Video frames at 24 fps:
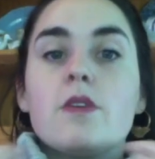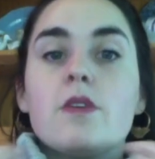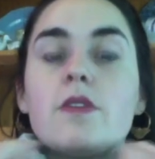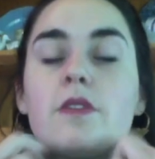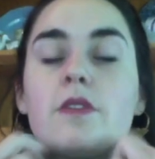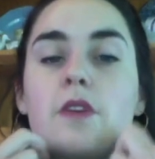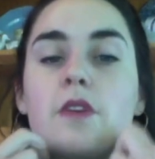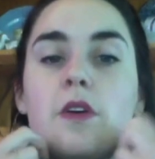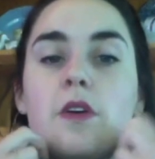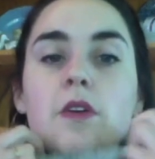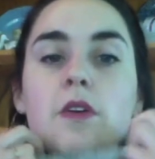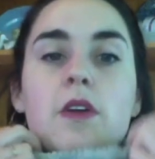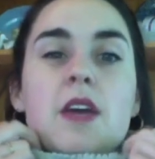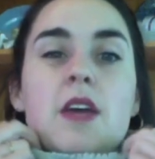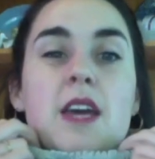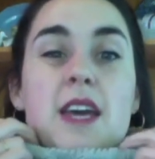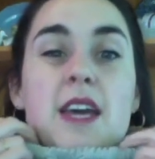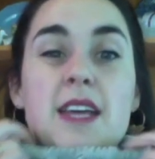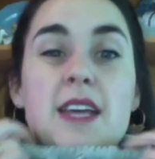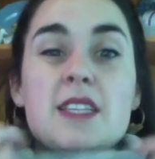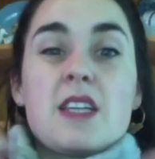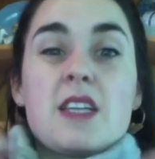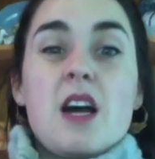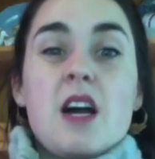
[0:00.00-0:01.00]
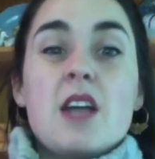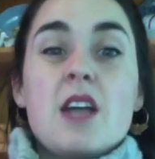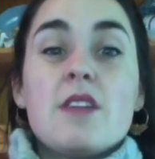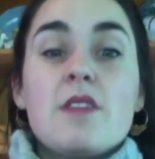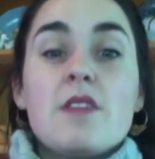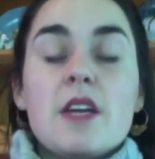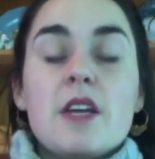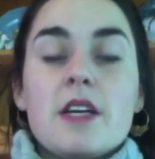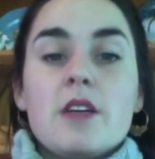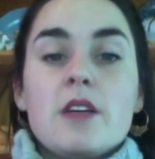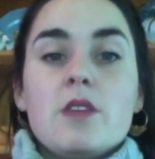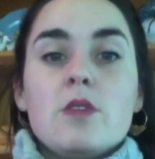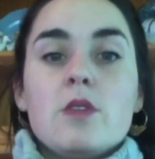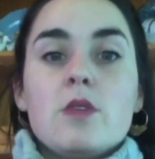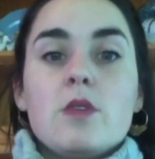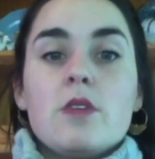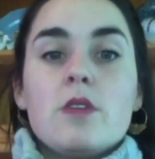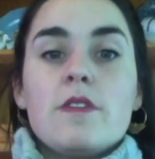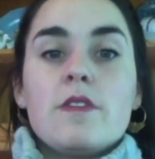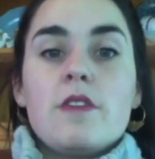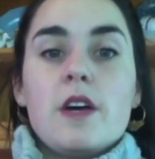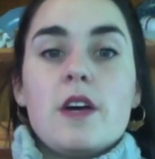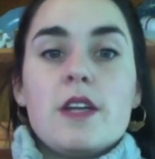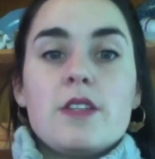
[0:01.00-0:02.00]
So it's kind of like a
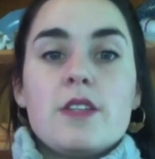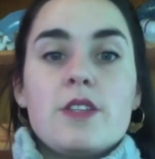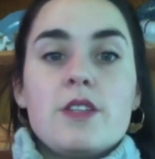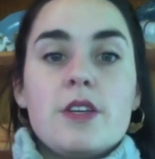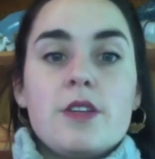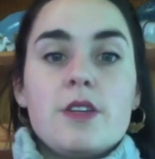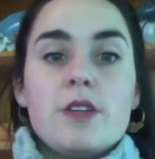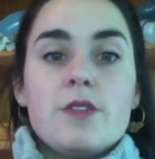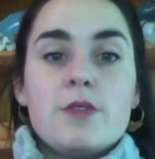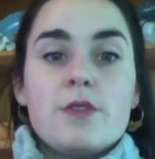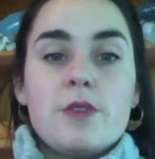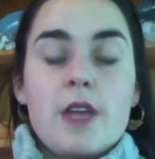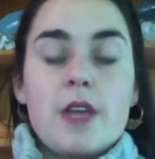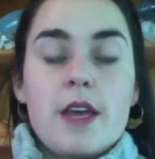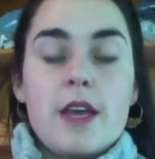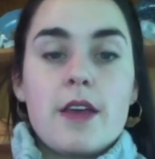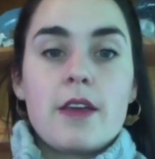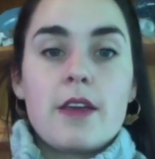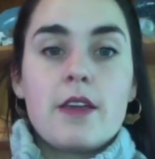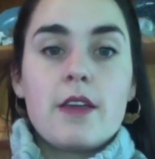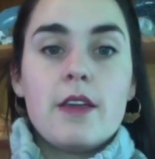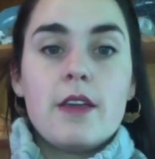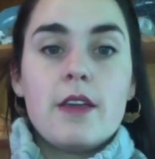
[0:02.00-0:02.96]
glorified turtleneck